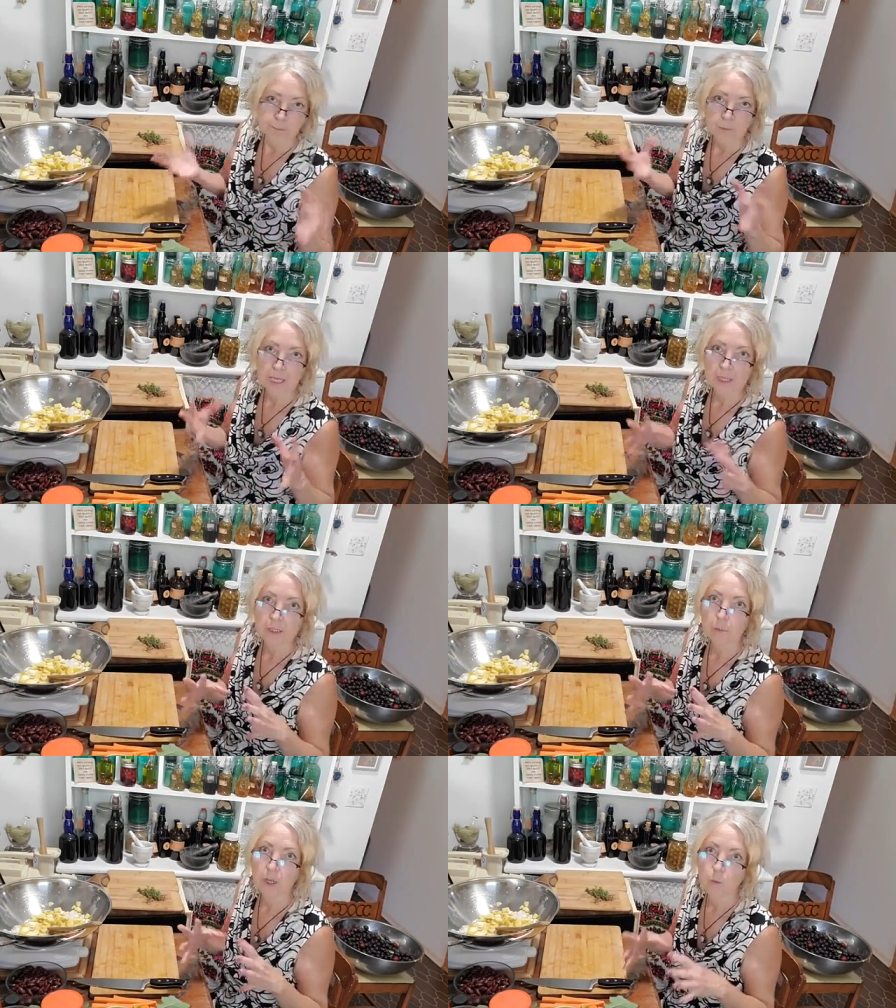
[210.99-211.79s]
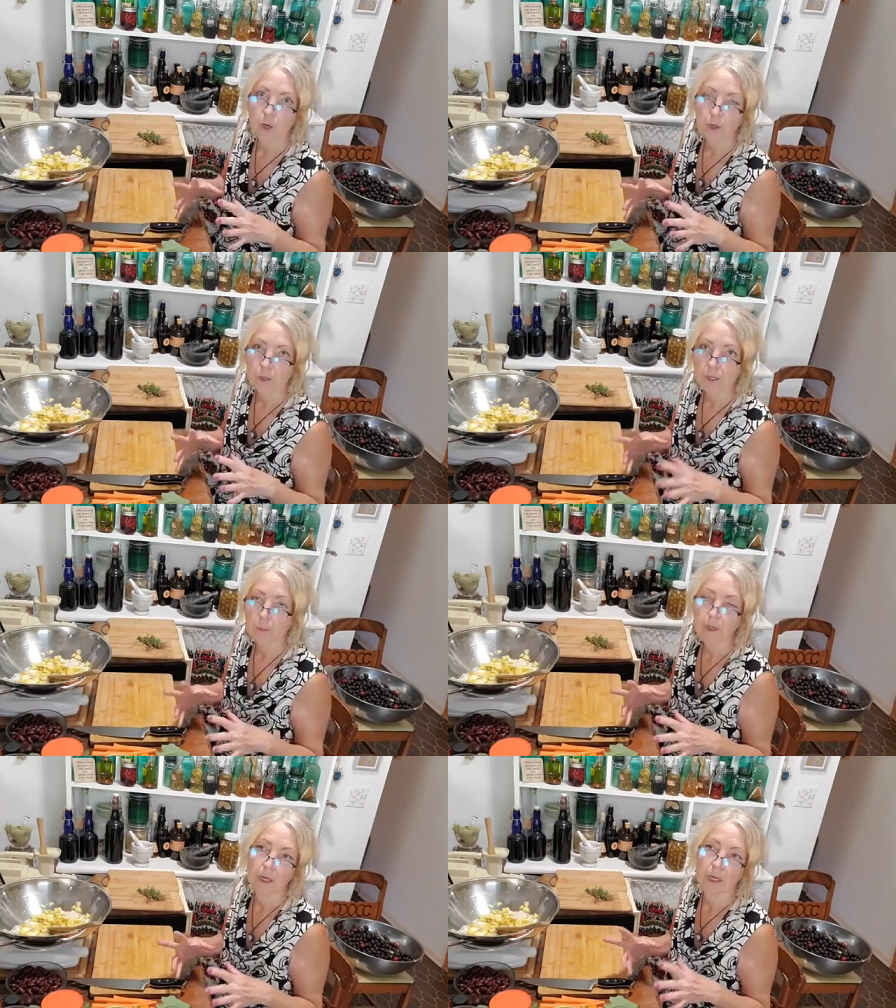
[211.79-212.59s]
get some hot water in the
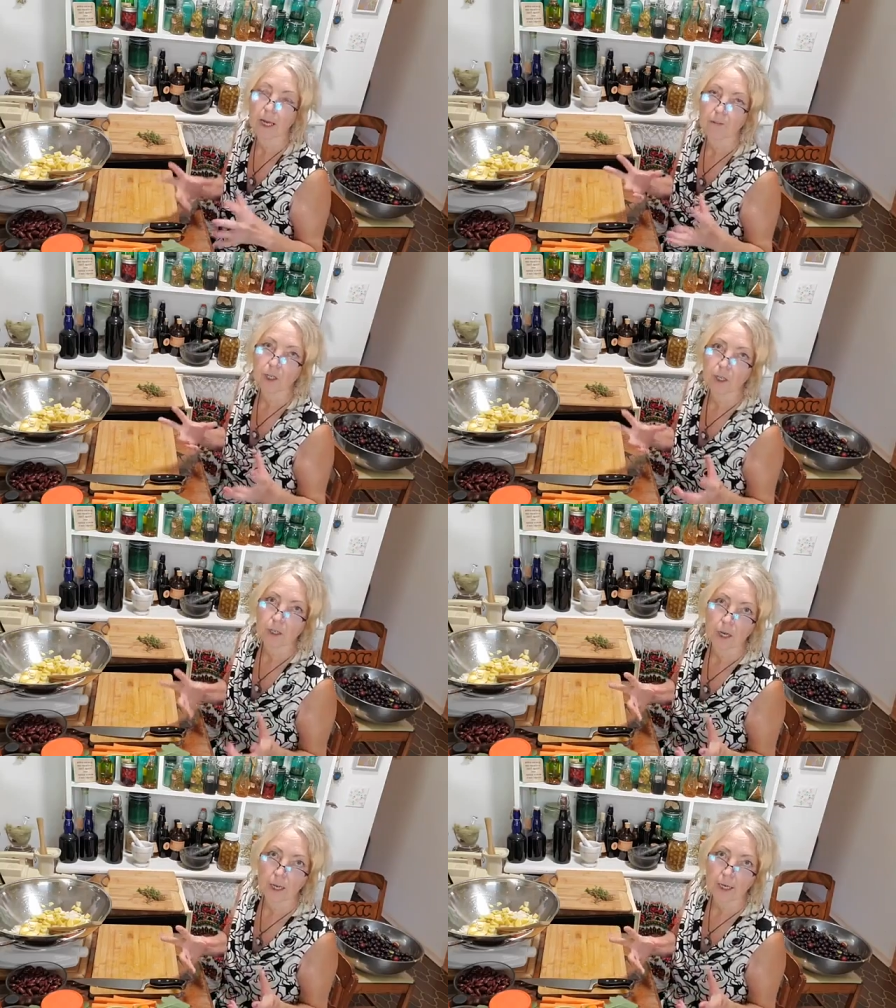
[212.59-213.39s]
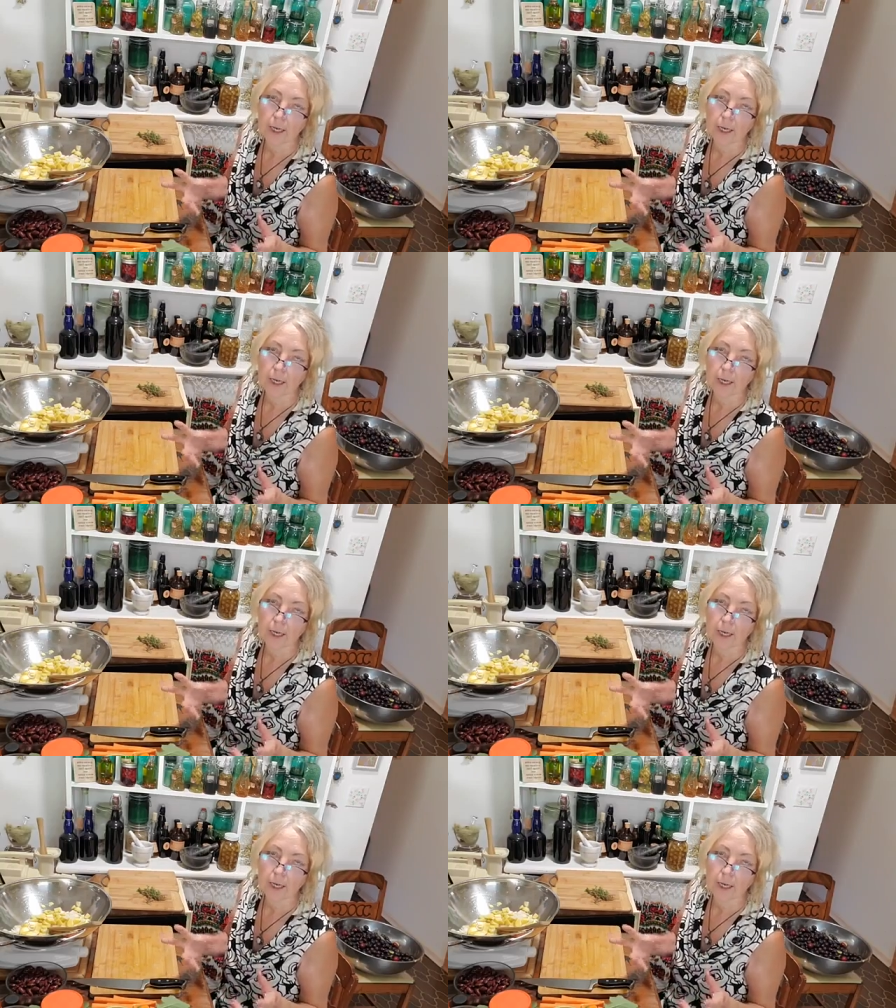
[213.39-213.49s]
pot, have it on high,